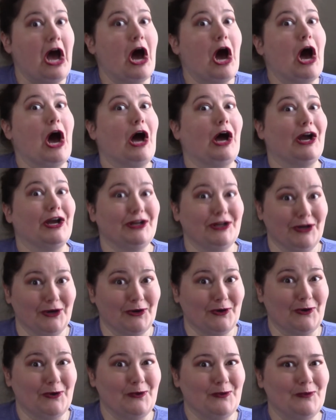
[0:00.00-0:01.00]
I
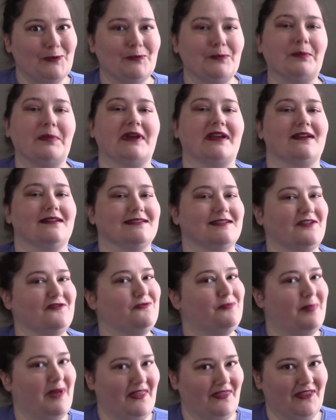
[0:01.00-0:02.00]
know, because
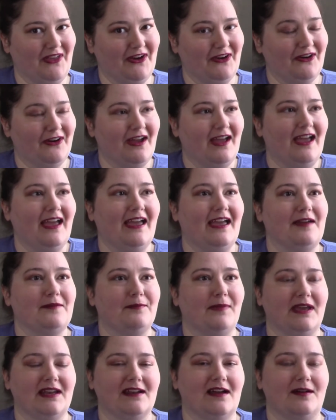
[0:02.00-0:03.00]
I've been there. It
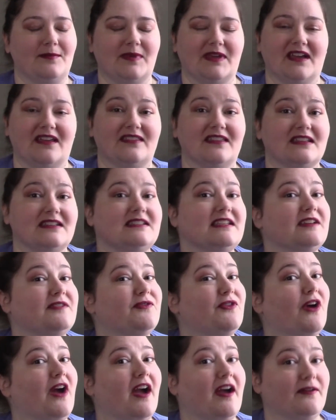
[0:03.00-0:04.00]
may not be authentic
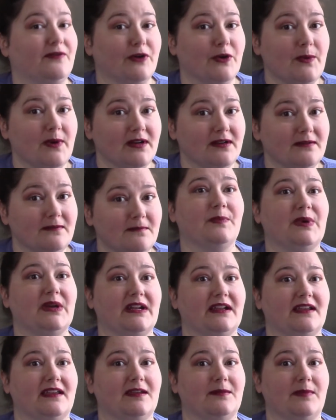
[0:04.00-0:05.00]
for everyone, but
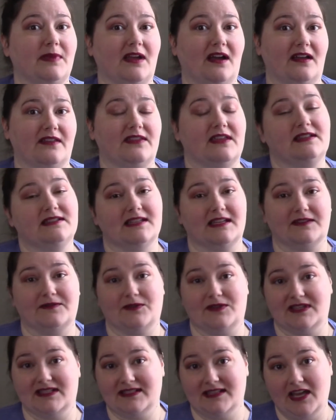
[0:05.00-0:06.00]
it can be authentic
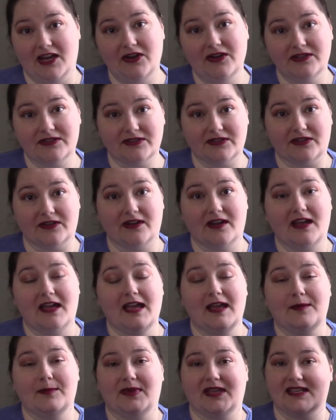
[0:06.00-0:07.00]
for this character
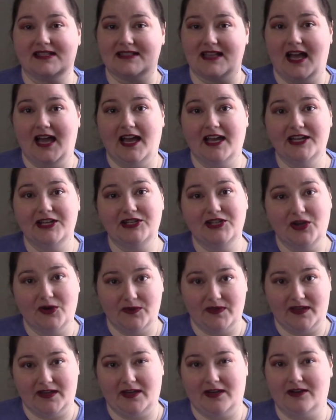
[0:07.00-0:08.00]
because I
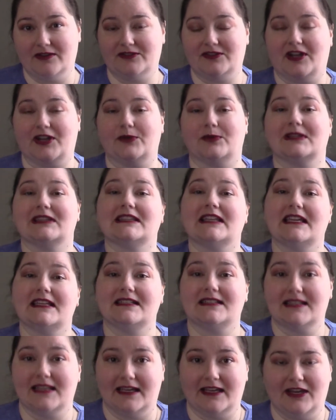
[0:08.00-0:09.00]
know that character. I
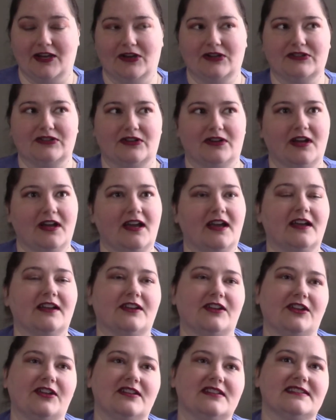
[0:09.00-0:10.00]
relate to that character.
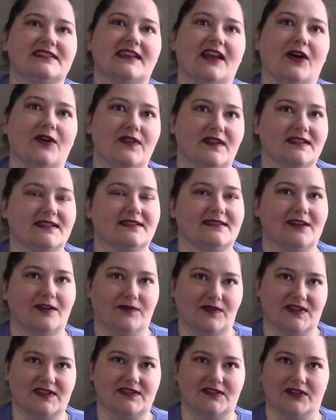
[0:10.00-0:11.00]
Now you can say, oh, that's a
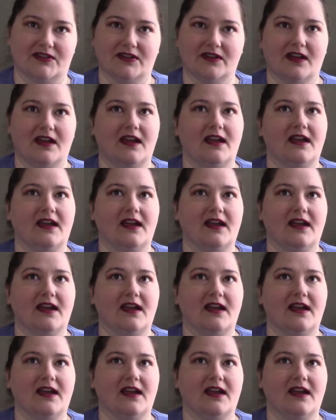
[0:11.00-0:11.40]
self-insert.